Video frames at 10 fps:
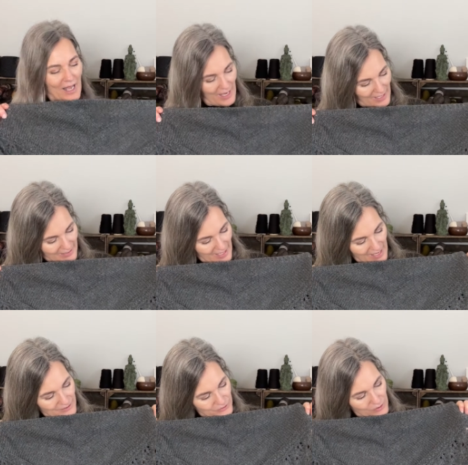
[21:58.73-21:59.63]
I
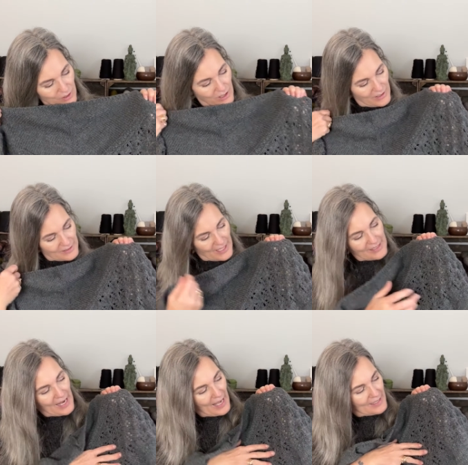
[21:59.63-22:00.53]
cast on
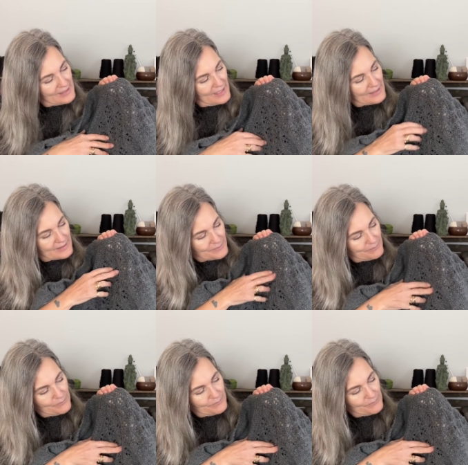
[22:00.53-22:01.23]
and I knit,